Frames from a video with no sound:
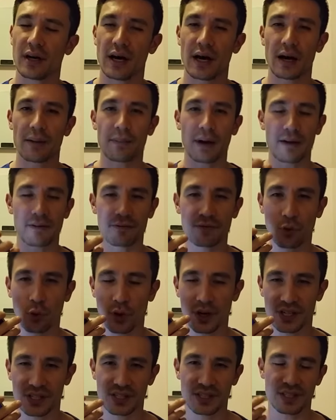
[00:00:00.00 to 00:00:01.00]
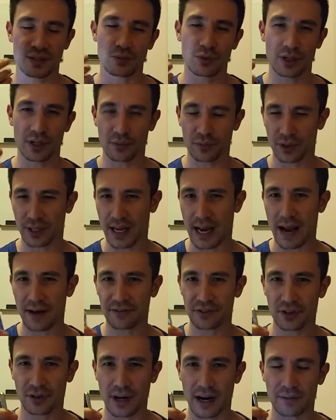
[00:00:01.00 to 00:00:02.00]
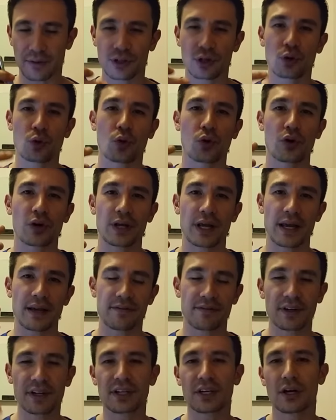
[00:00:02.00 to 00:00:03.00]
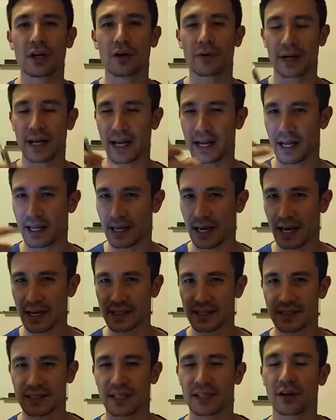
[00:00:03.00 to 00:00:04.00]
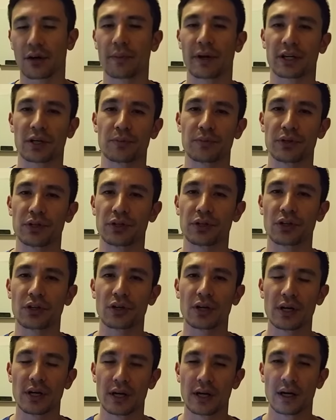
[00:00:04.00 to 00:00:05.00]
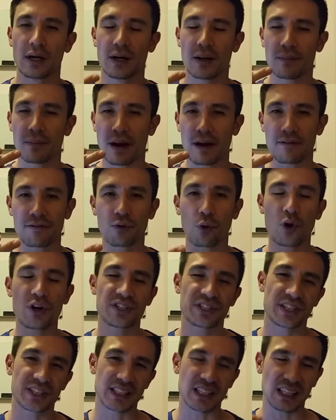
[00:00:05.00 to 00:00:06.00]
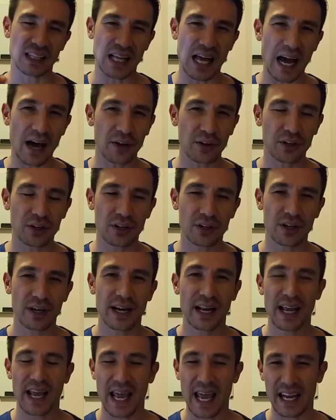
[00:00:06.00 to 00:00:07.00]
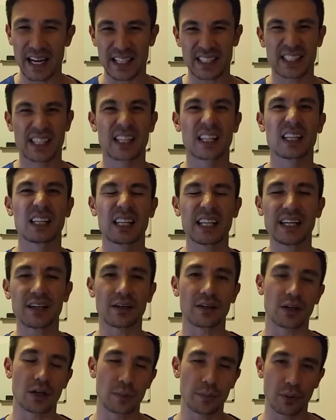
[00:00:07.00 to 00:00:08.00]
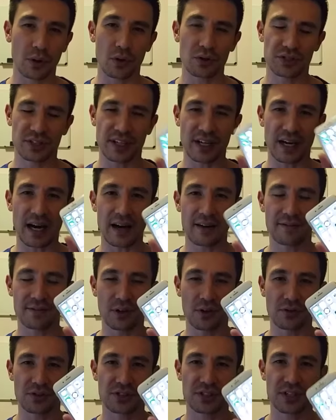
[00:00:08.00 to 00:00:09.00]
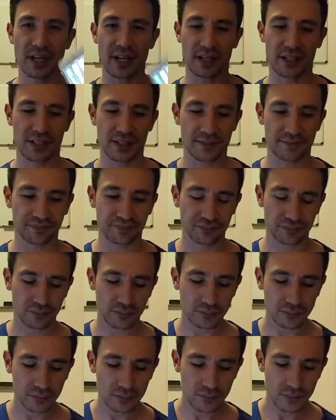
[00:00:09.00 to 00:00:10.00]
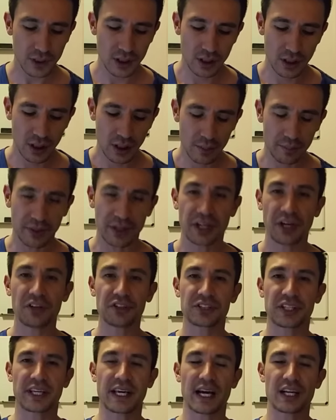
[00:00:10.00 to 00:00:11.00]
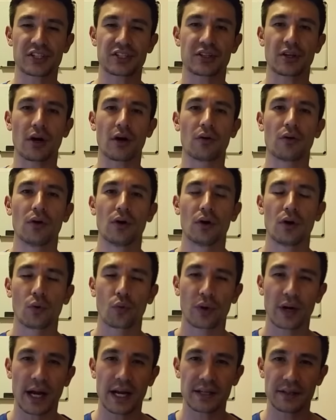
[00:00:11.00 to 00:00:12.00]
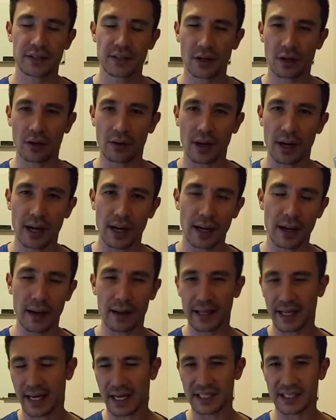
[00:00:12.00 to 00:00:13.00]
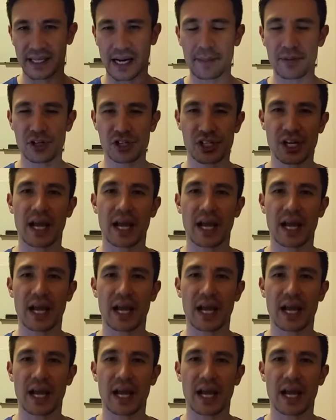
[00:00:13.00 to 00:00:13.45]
my voice, when after I record a video and I see it on my computer, my voice is louder and it's clear opposed to the iPhone 6. But here's the catch, though. When I, you know, like I said, I'm in